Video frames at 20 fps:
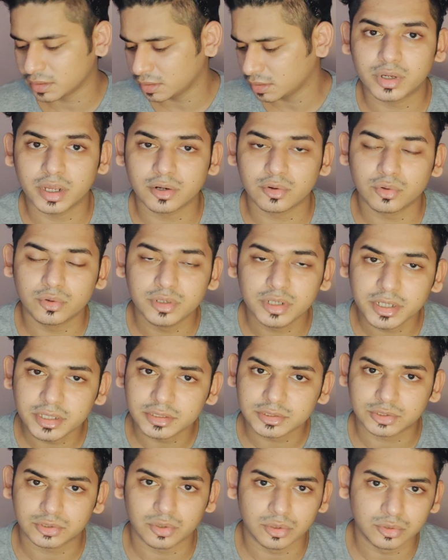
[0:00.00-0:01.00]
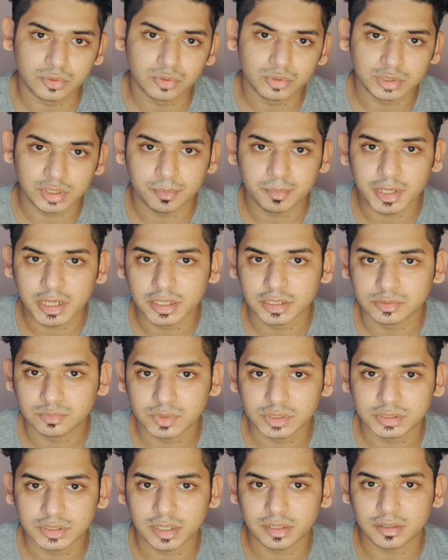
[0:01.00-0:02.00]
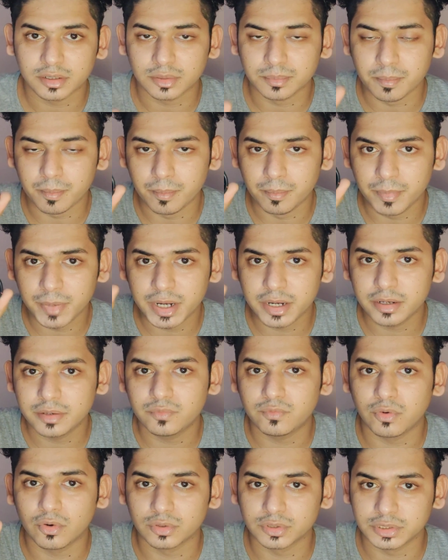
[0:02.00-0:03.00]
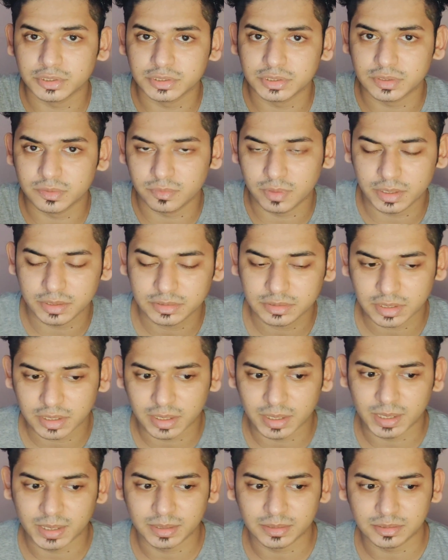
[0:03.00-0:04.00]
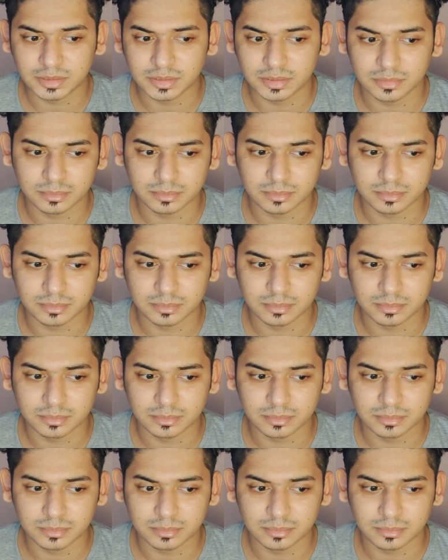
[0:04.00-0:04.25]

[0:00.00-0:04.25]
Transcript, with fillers: You can only install those APKs which are made for this device, and